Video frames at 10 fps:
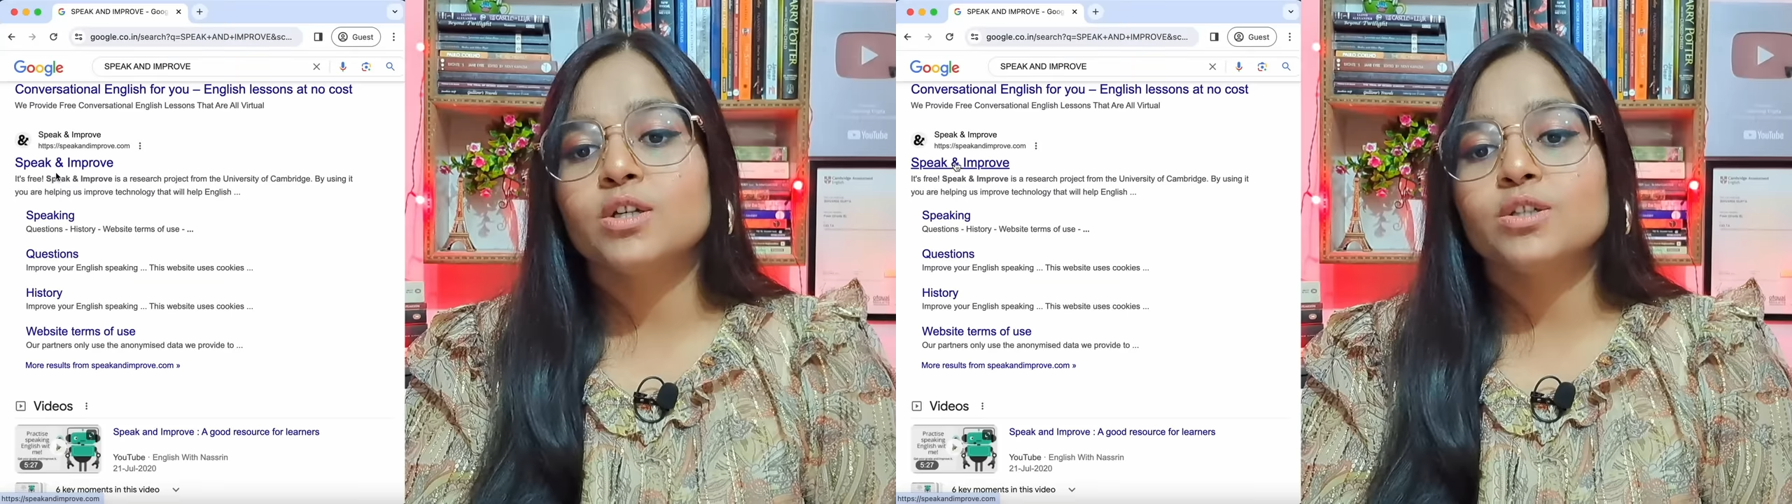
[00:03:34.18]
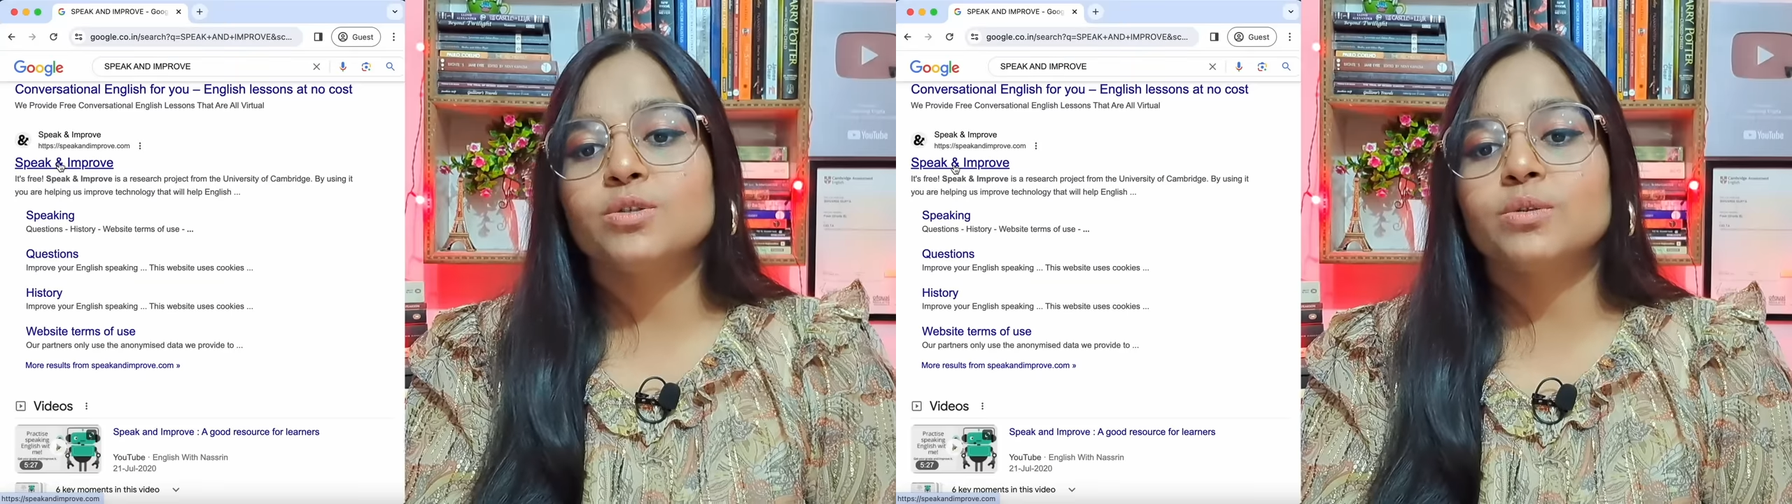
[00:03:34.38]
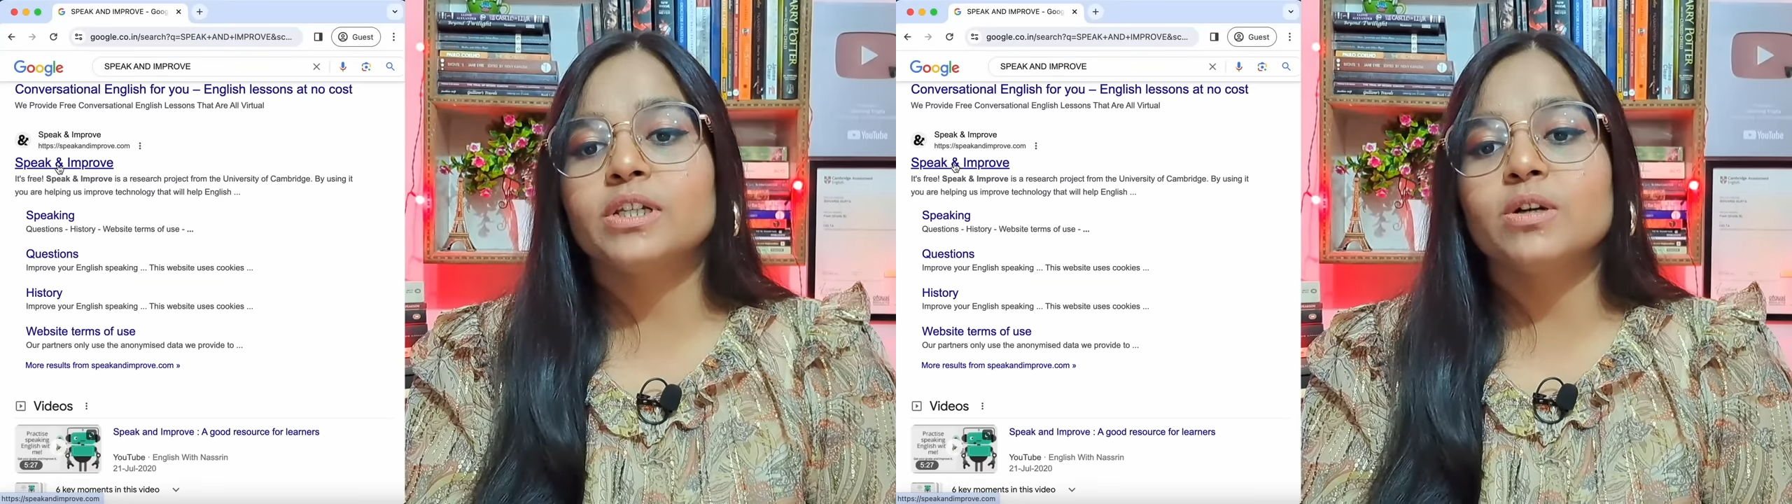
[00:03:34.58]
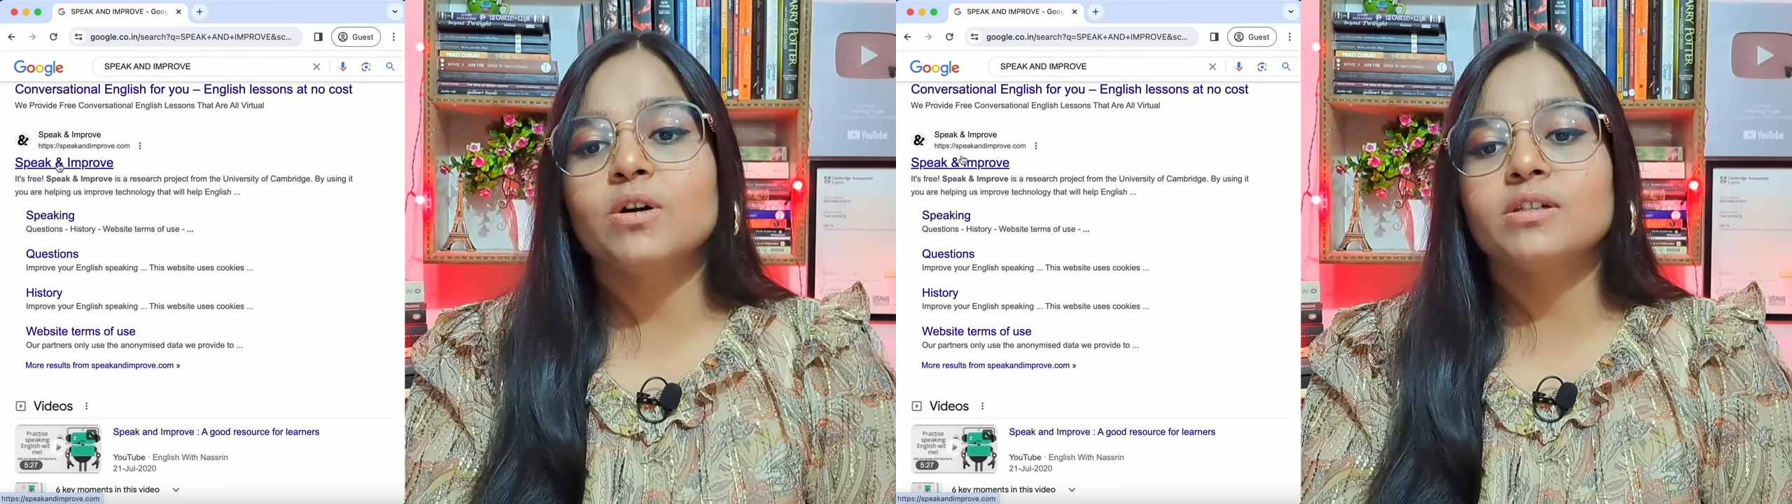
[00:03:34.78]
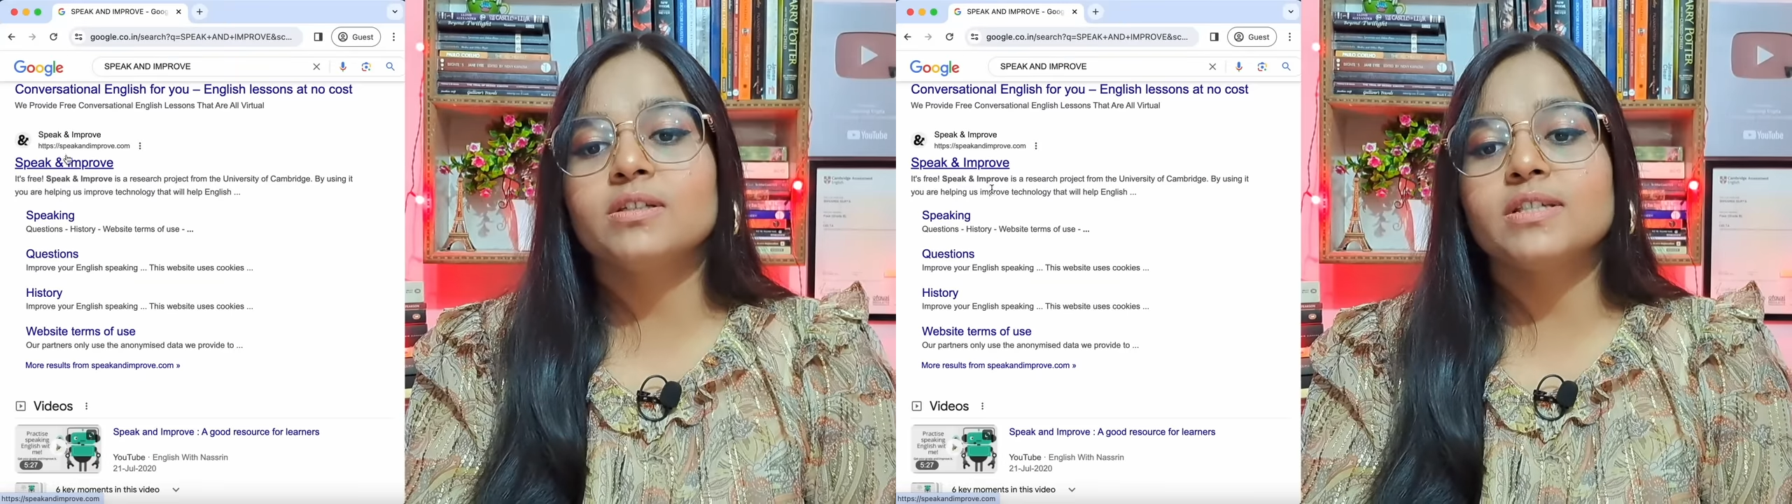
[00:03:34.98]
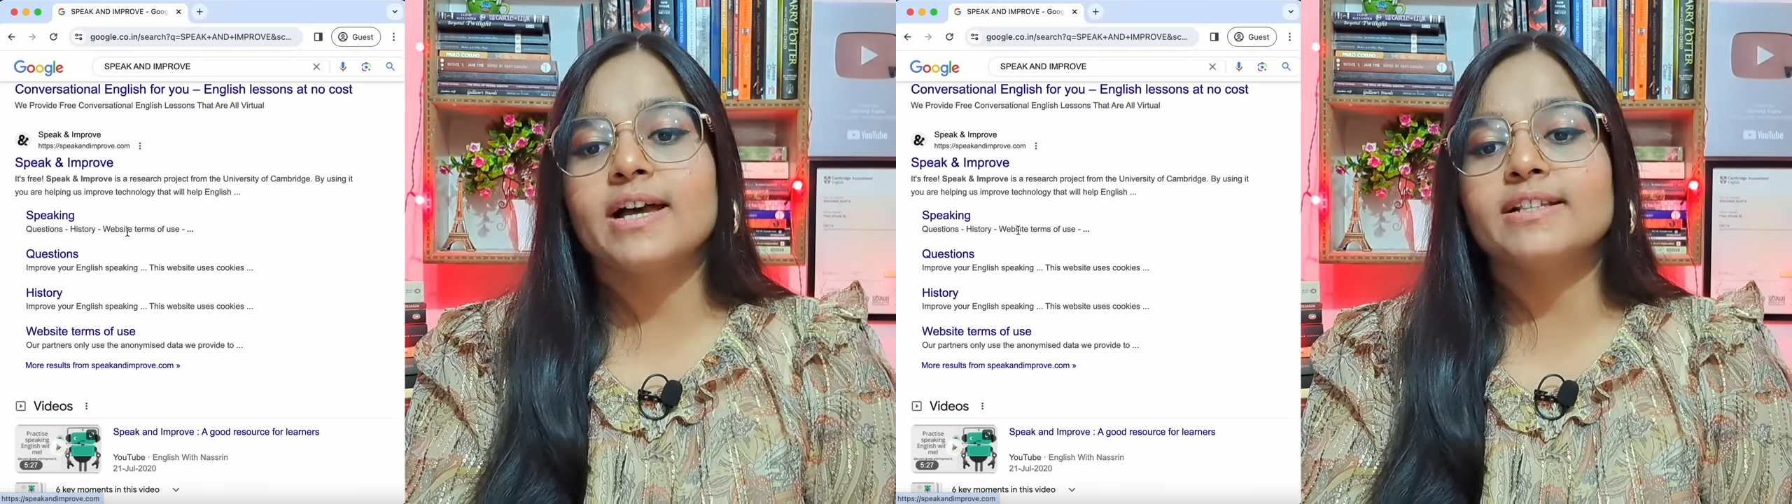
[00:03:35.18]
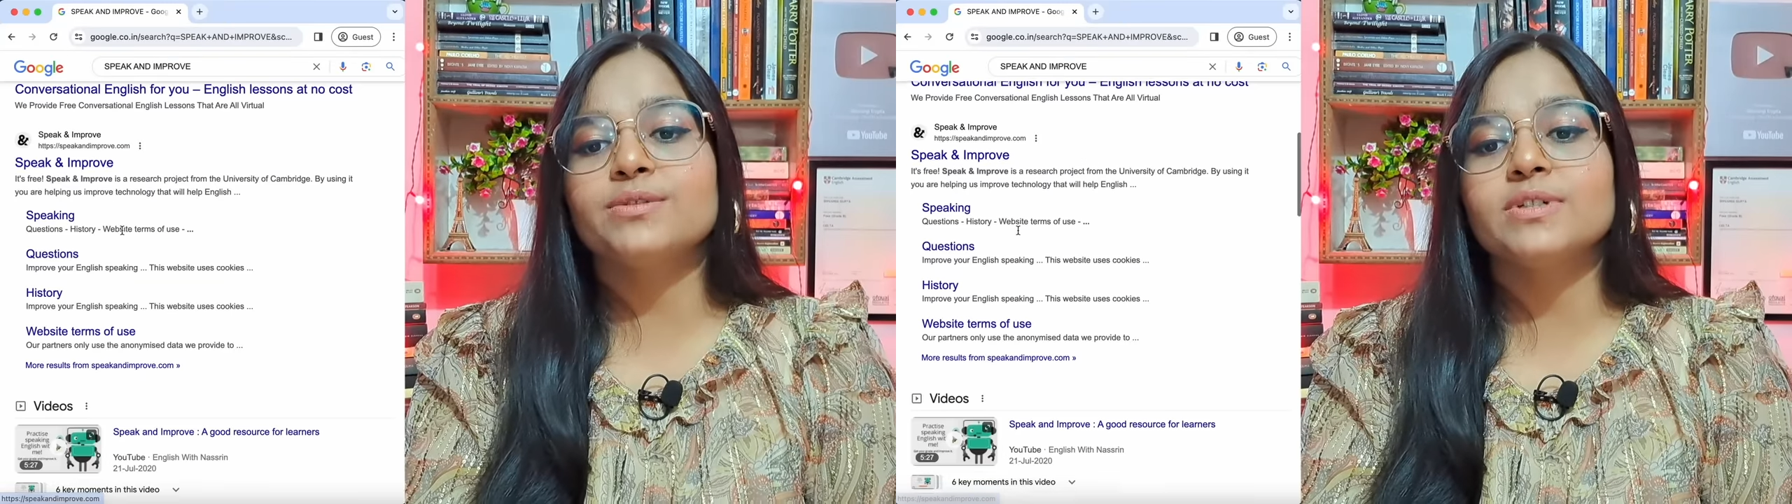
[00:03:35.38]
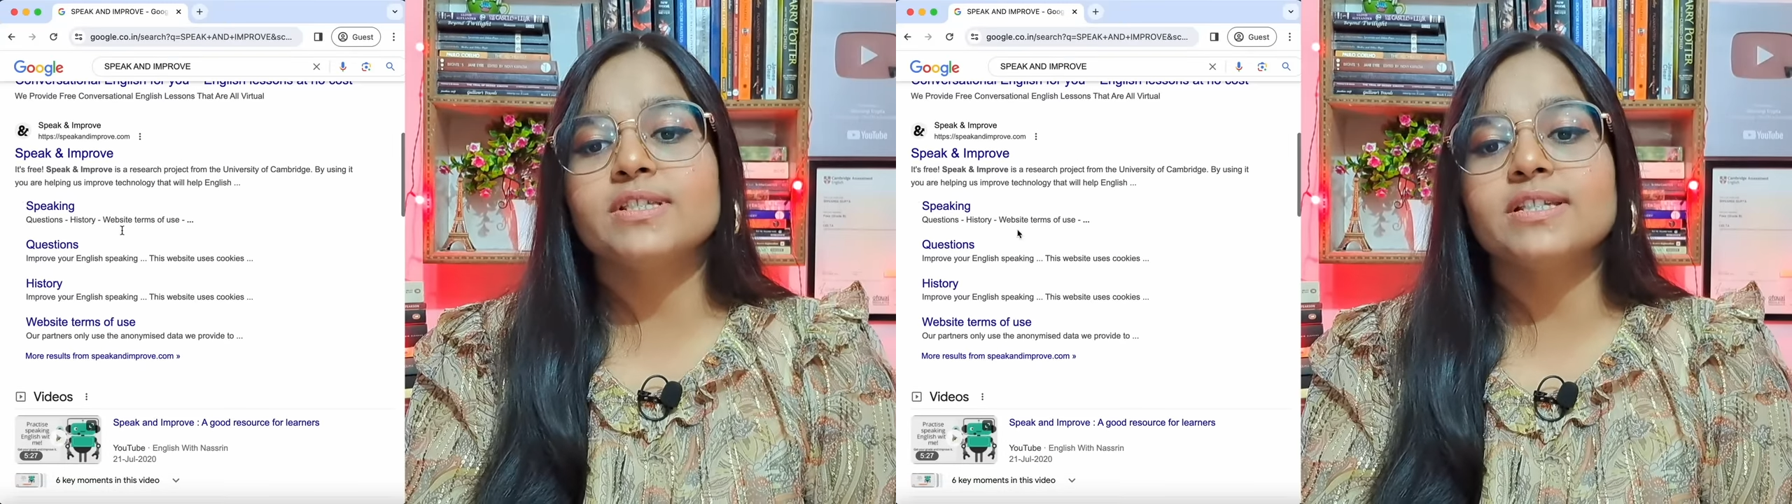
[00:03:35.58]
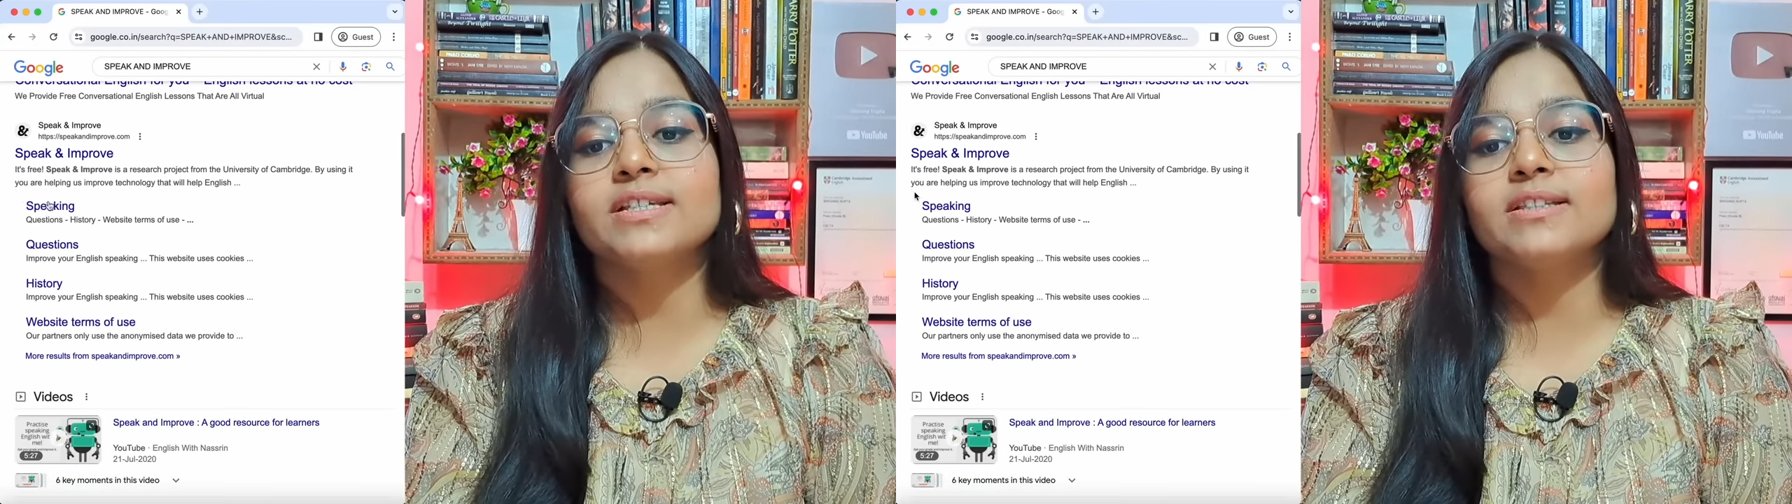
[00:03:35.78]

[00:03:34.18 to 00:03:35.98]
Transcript: So click on this. As you can see,